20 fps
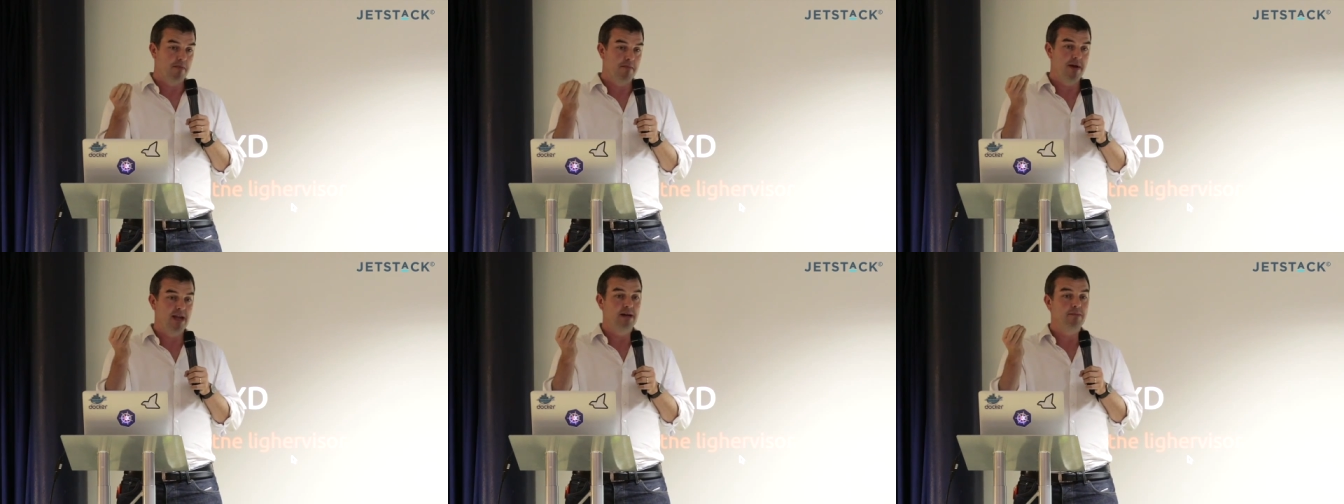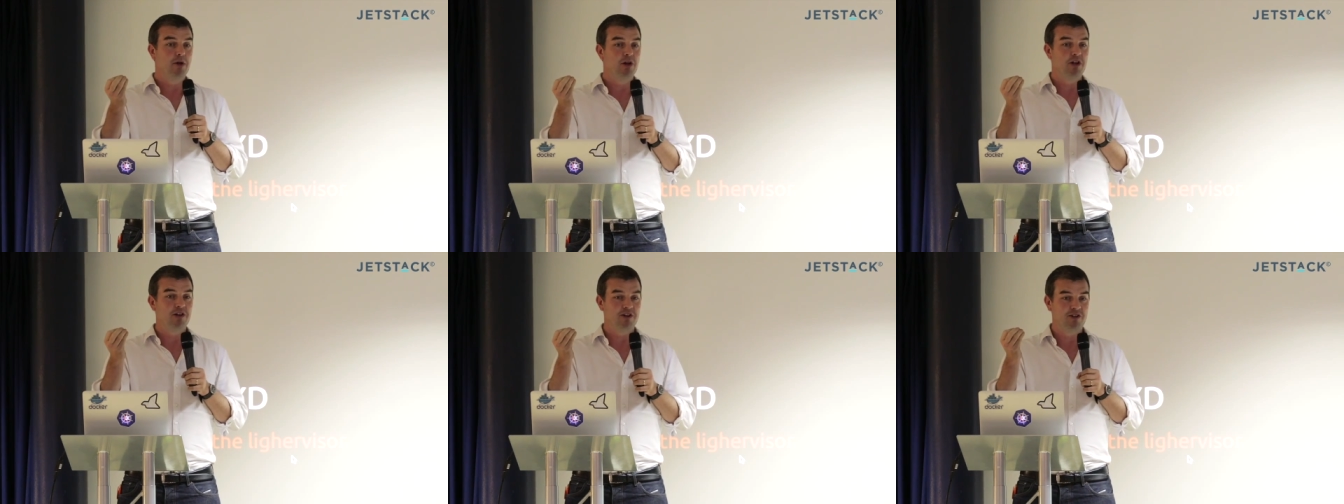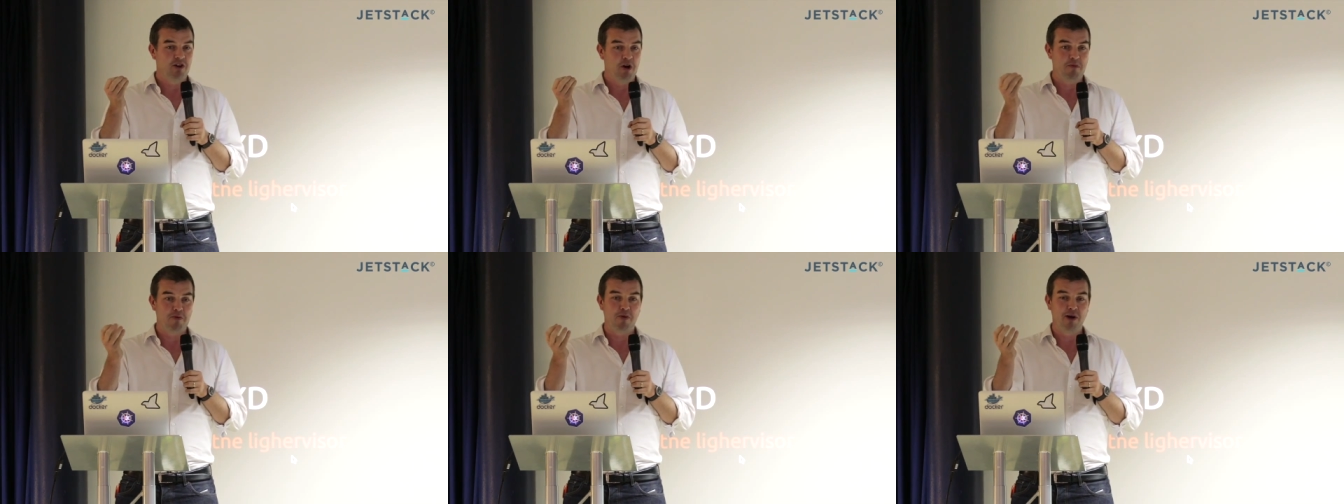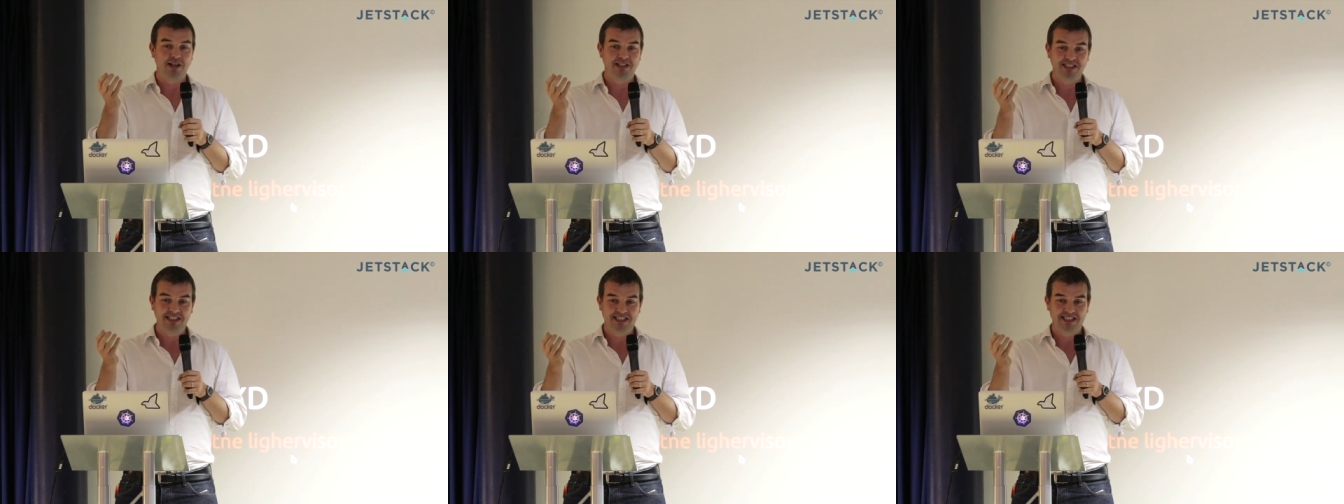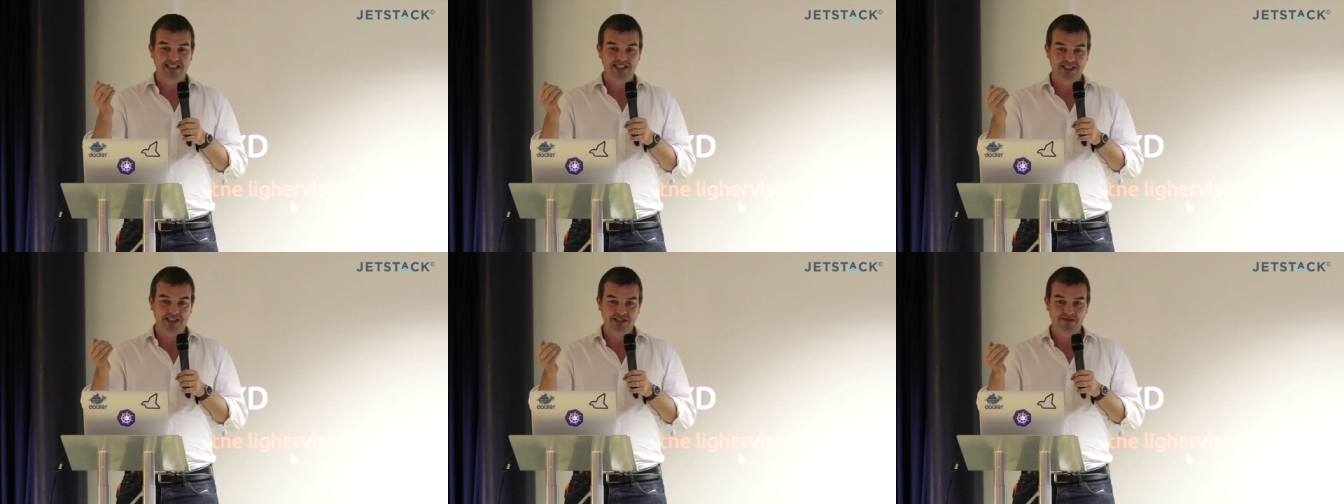A minimal operating
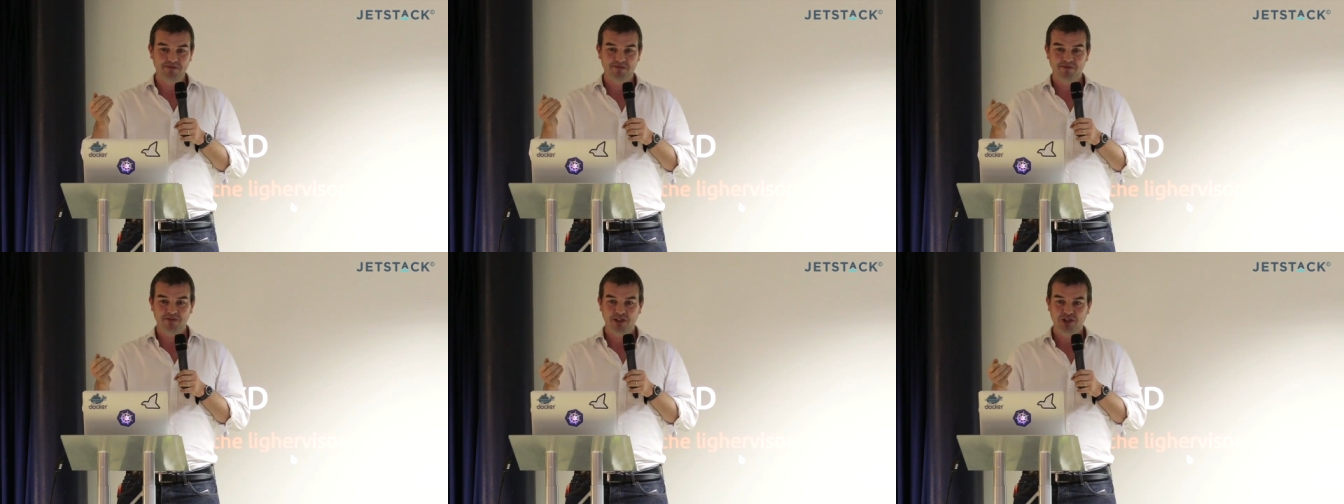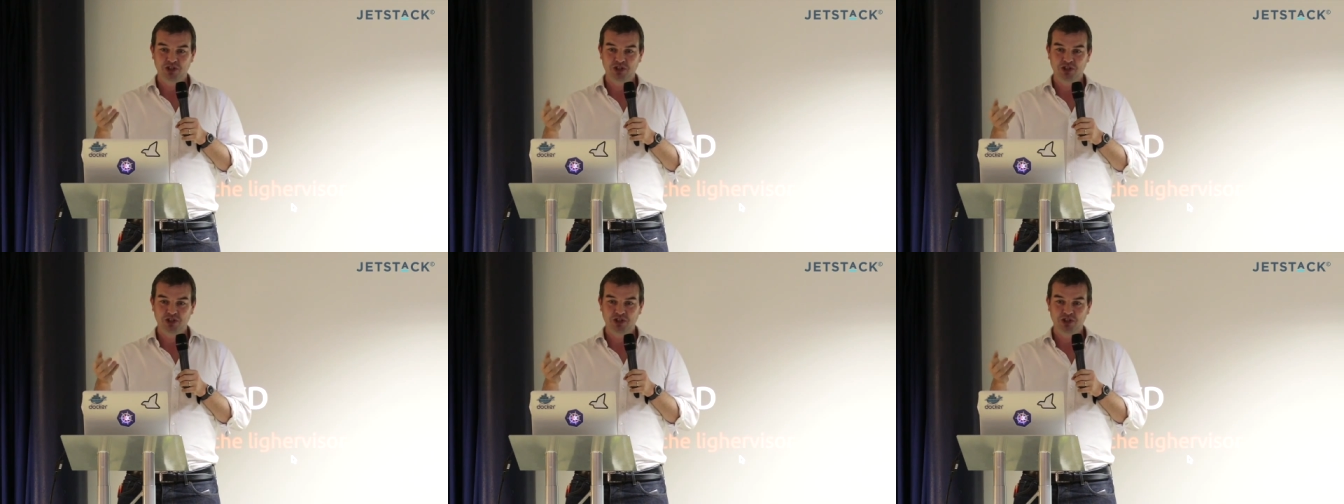system,